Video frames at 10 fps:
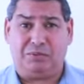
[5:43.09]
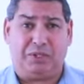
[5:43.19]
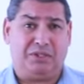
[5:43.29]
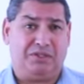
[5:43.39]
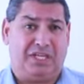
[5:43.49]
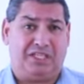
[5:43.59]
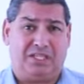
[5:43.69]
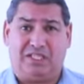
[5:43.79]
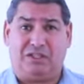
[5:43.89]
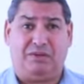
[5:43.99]
because
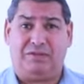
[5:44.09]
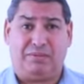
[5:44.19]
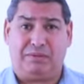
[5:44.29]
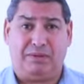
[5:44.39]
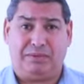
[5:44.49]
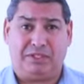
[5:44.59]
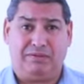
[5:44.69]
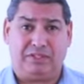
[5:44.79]
it's not very prohibitive,